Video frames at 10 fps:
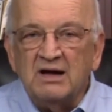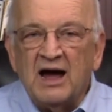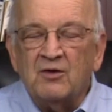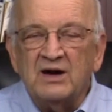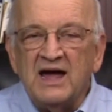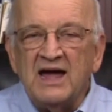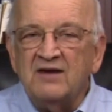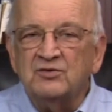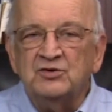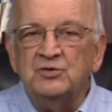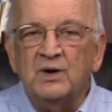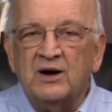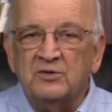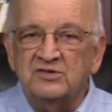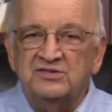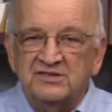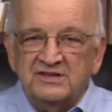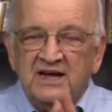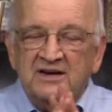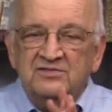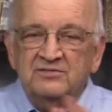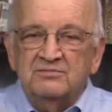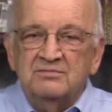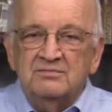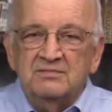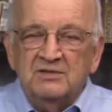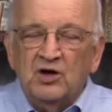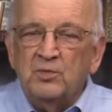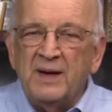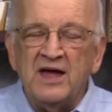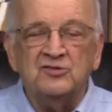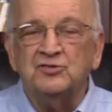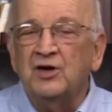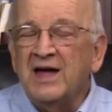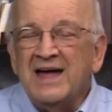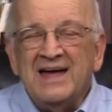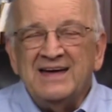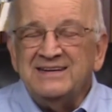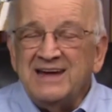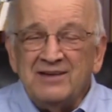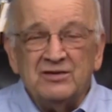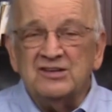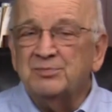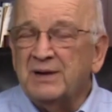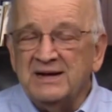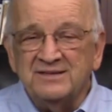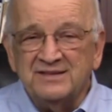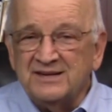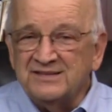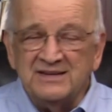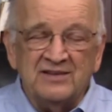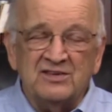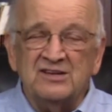hour and a half or 2 hours just kind of go past you. It never explains things. It never